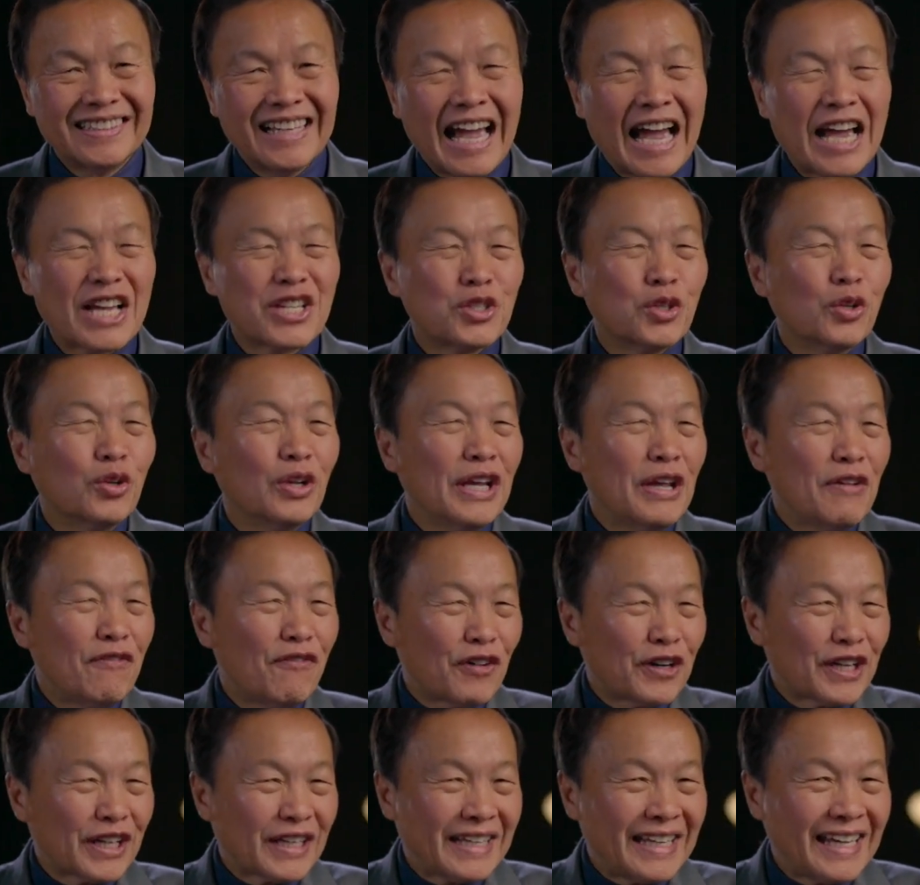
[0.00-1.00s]
As you live
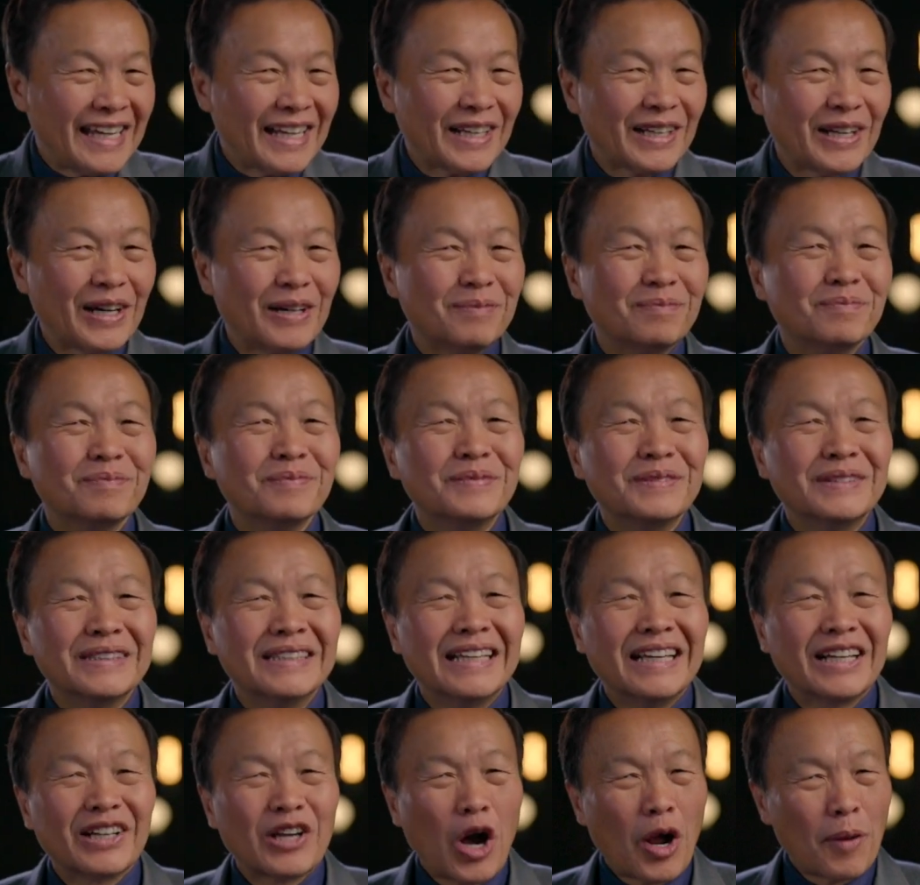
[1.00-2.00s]
for the kingdom,
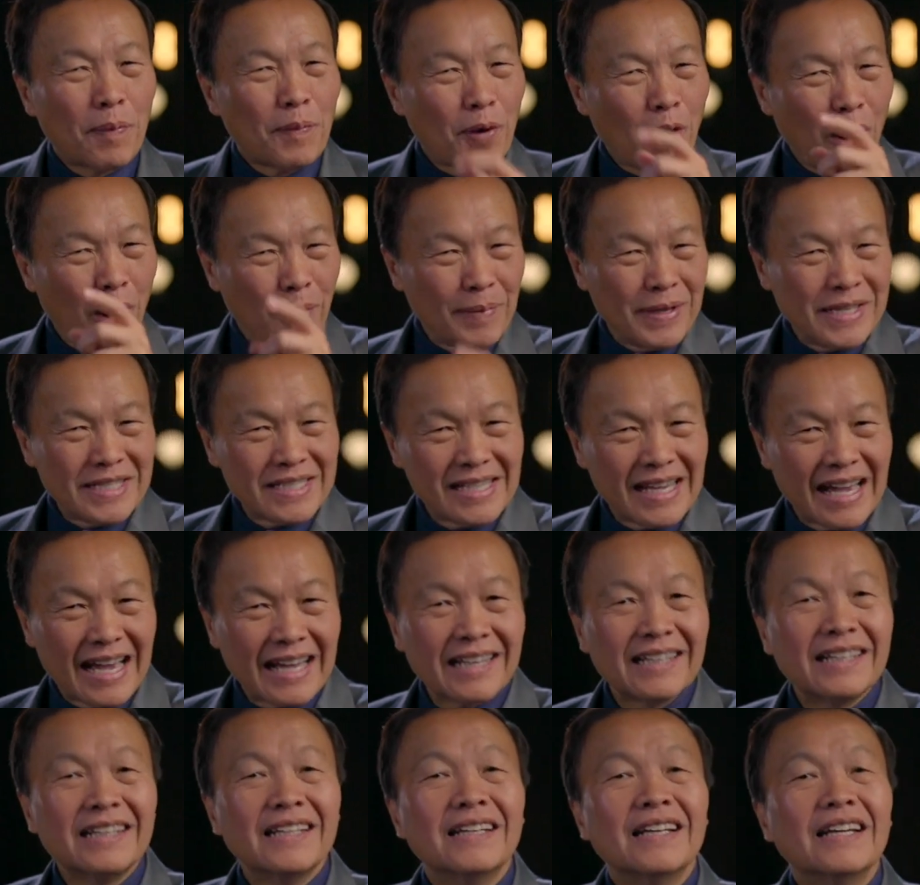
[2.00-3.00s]
God promised
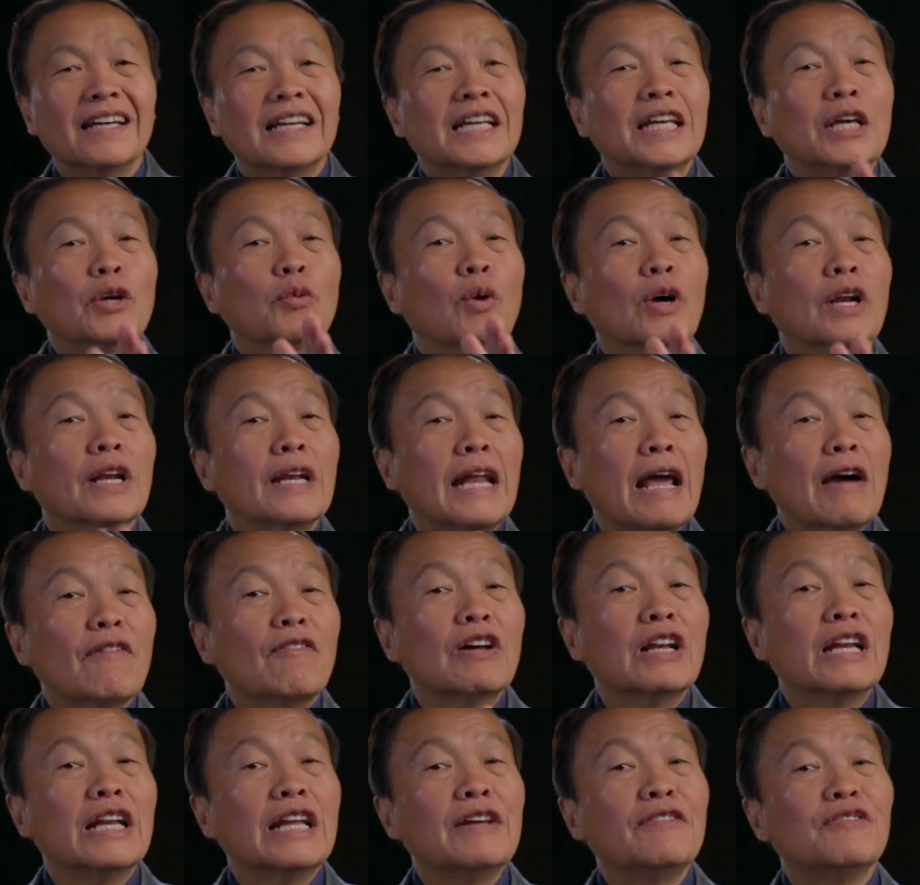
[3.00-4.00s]
that He will
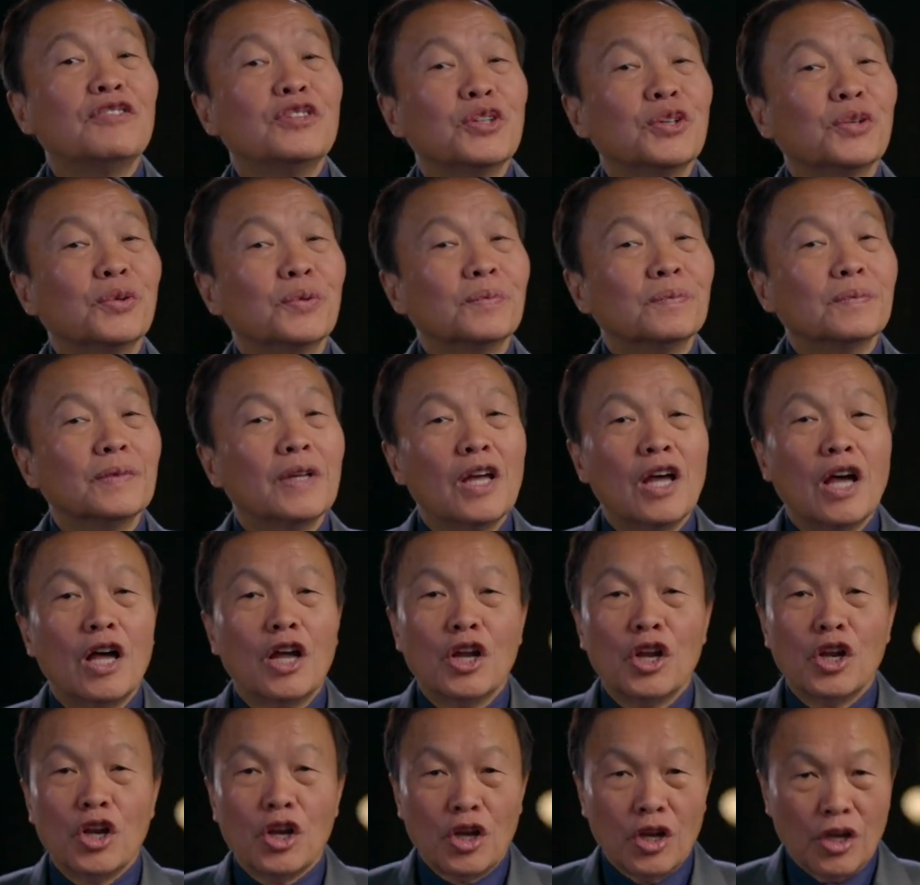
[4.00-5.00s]
never leave you
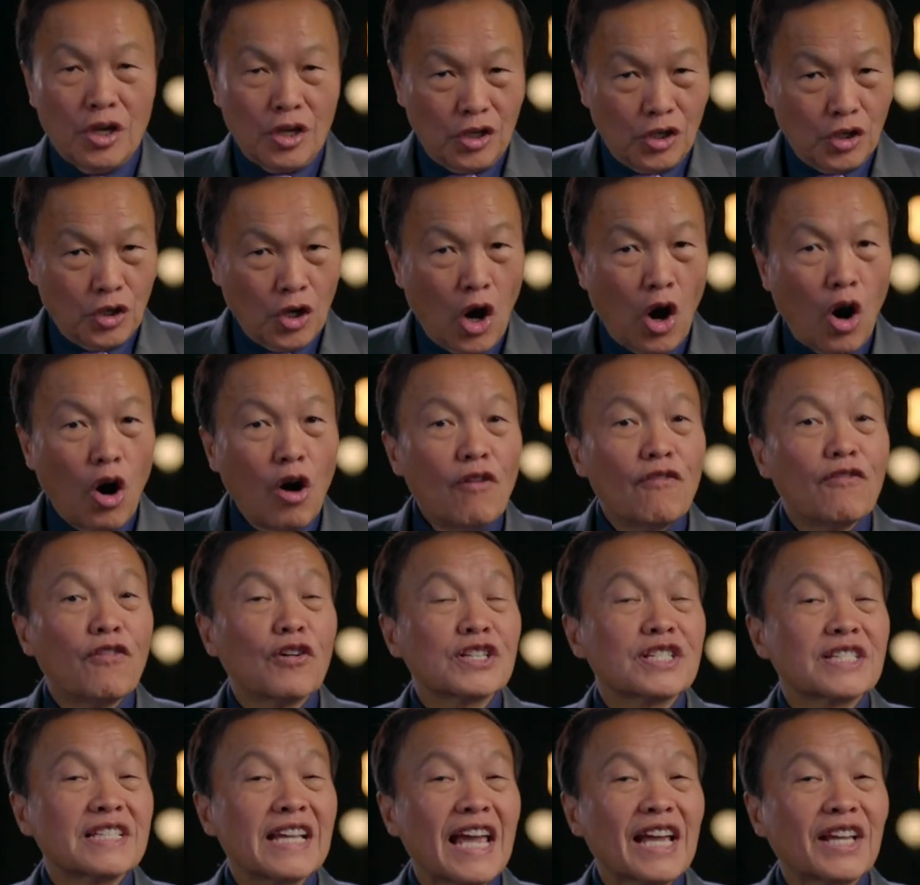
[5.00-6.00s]
nor
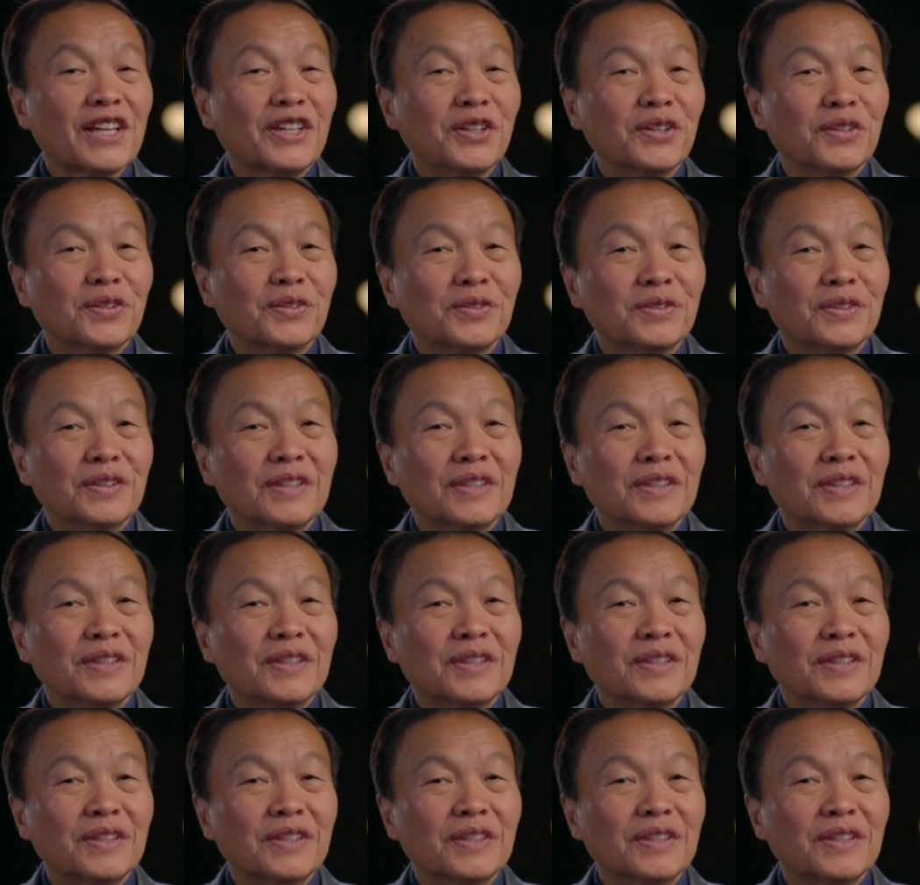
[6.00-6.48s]
forsake you.